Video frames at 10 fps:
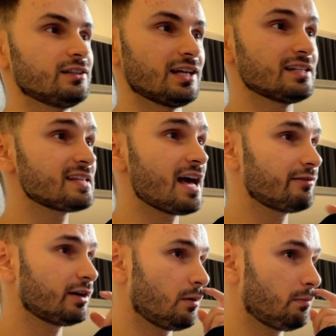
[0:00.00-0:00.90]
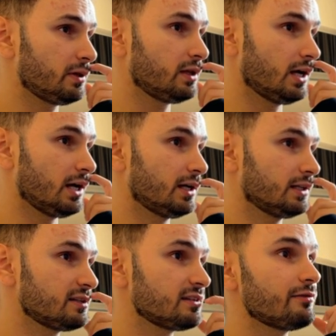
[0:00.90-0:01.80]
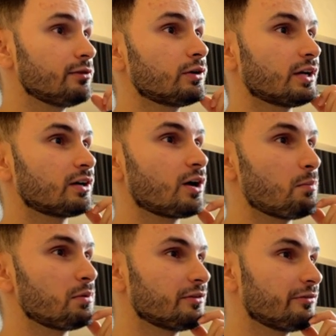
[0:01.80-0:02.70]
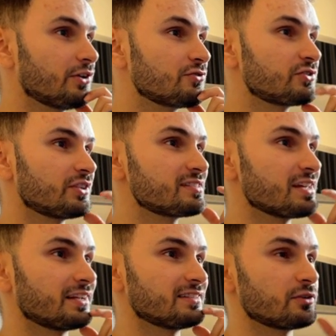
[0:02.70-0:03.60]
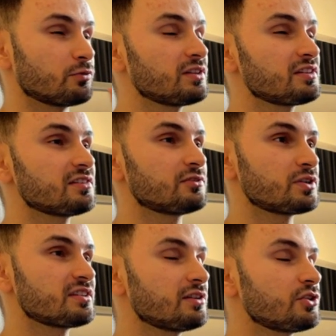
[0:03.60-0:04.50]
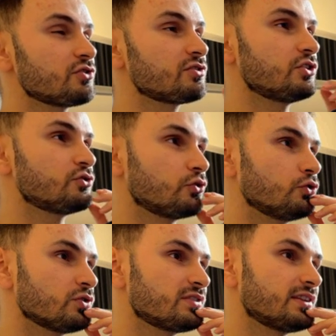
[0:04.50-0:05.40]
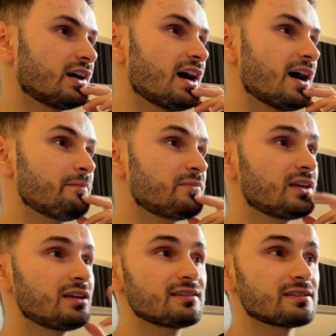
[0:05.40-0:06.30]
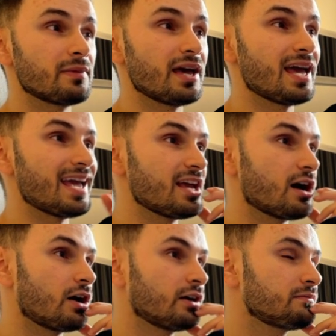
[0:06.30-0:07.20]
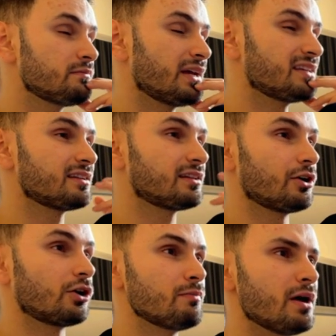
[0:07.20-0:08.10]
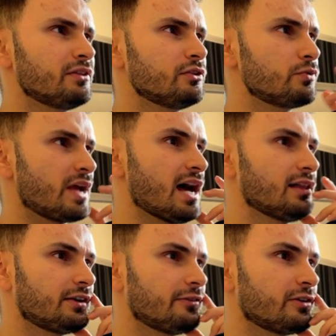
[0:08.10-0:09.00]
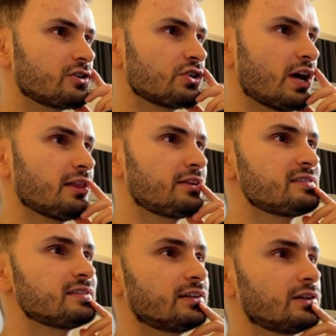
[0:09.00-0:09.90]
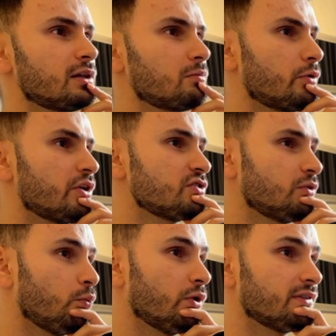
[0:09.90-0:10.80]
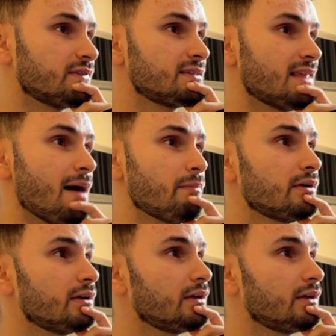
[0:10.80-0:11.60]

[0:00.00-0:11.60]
let's have a couple, uh, let's have a look at a couple of interesting settings. They re recently just introduced uh, some A R, basically augmented reality functionalities in collaboration with Snap